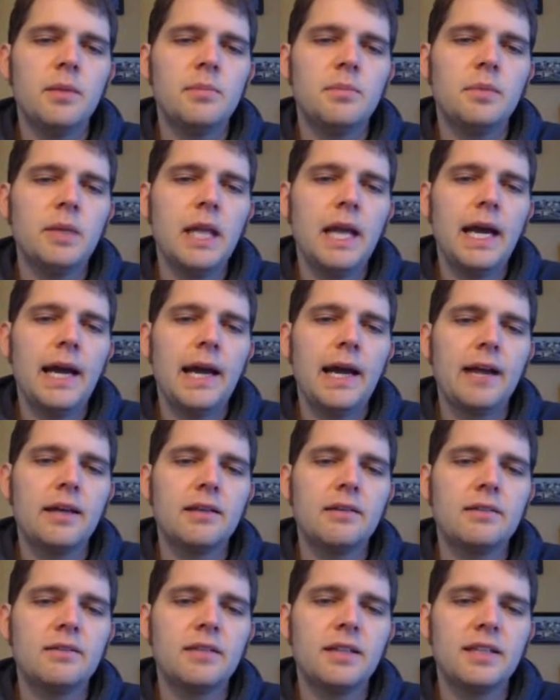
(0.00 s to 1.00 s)
black,
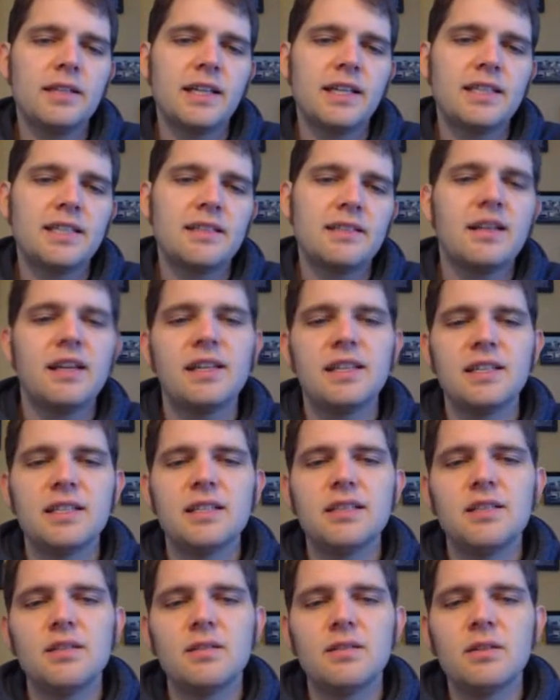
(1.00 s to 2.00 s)
like that's the idea
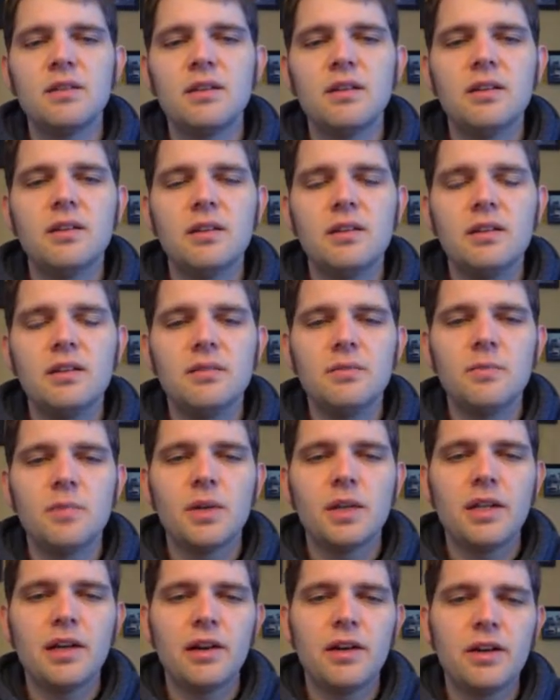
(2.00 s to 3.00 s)
is you
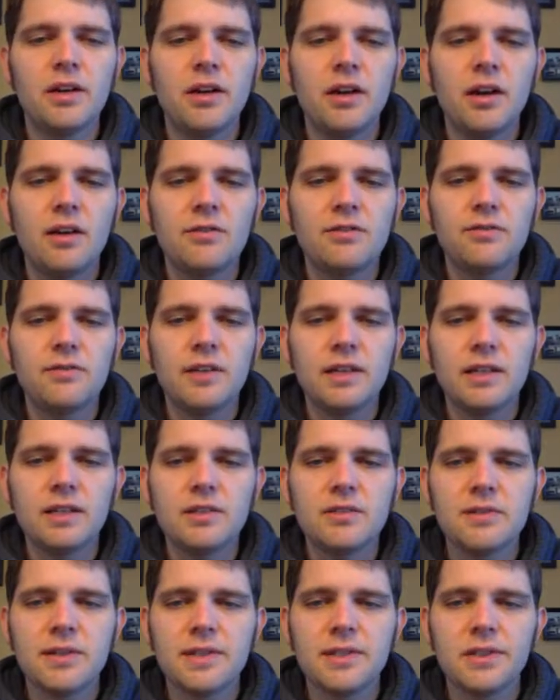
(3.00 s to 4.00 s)
being carried off on a
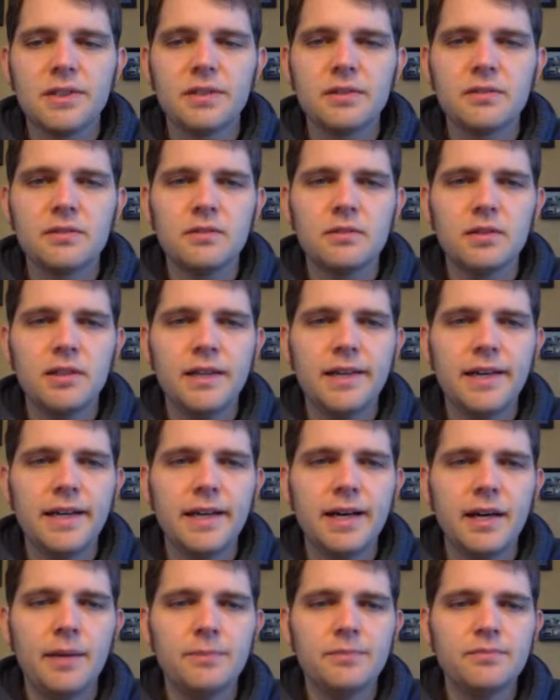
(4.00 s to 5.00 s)
stretcher.
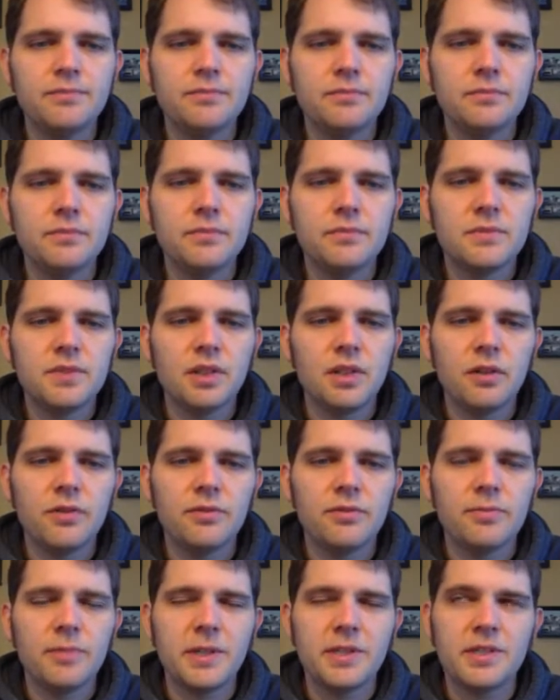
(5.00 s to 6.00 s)
So
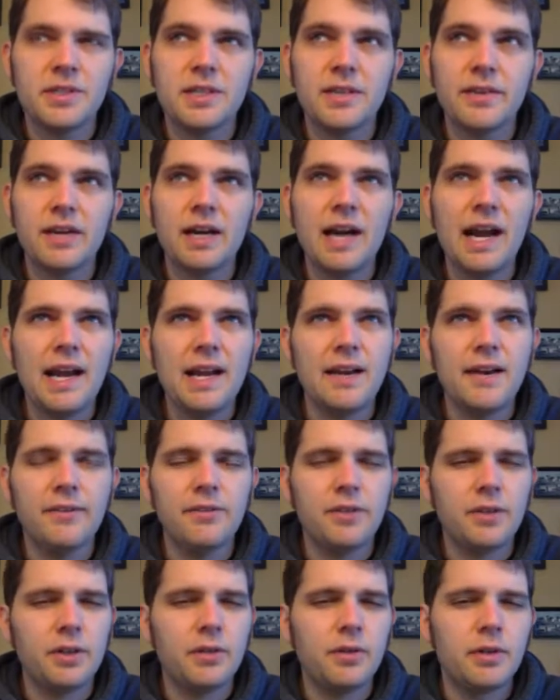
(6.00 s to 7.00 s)
if patients have a high enough
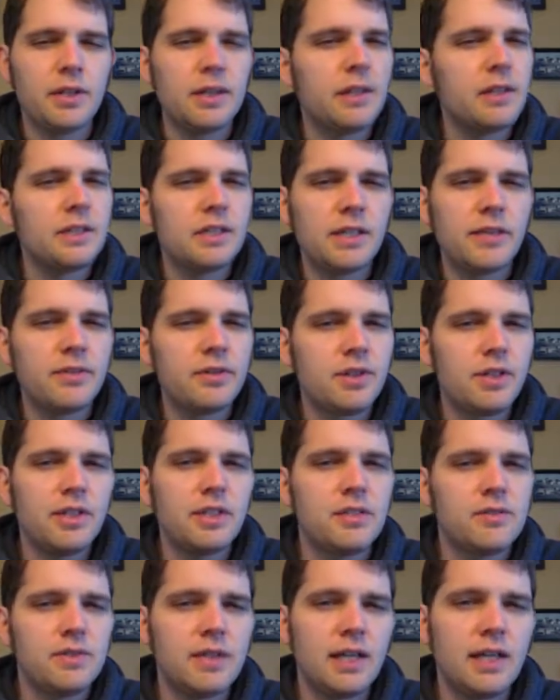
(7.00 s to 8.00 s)
acuity, they just have a chance
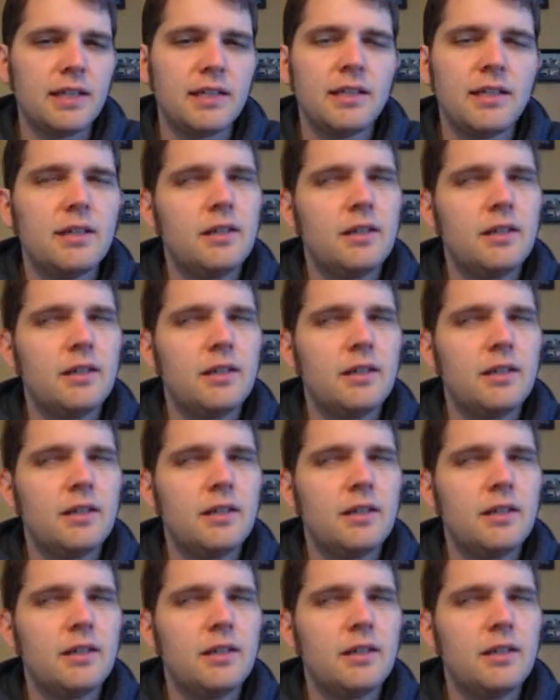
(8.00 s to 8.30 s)
of dying.